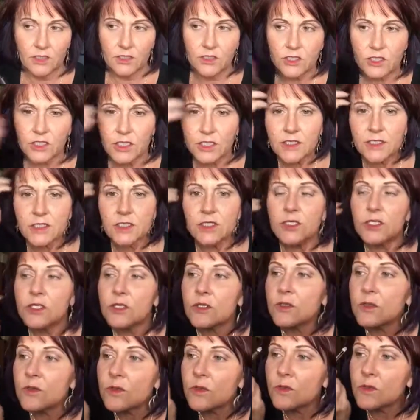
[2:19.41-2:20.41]
just
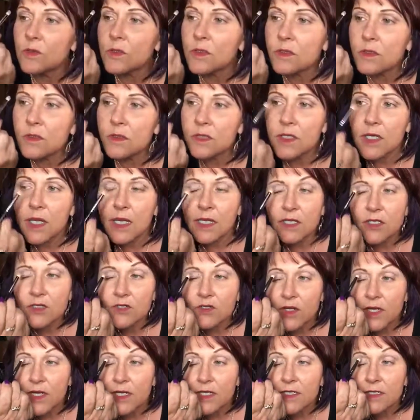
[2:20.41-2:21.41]
to kind of
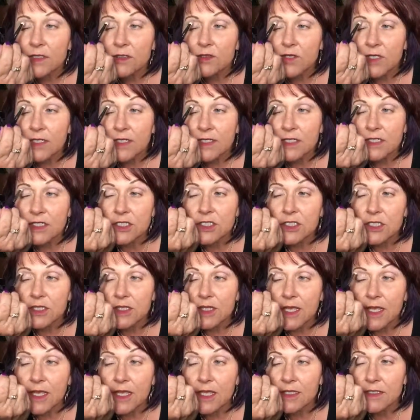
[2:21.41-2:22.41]
transition
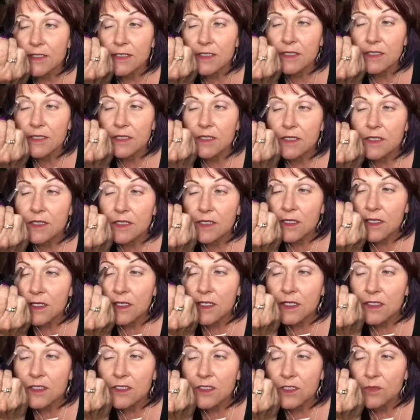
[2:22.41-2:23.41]
that
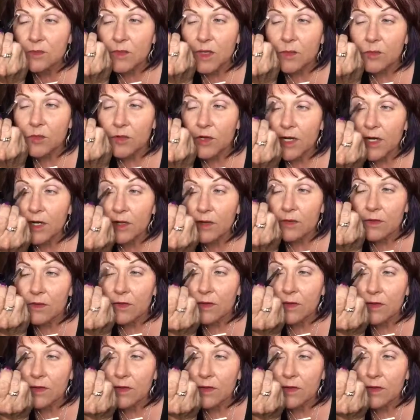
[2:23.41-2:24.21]
into my brow.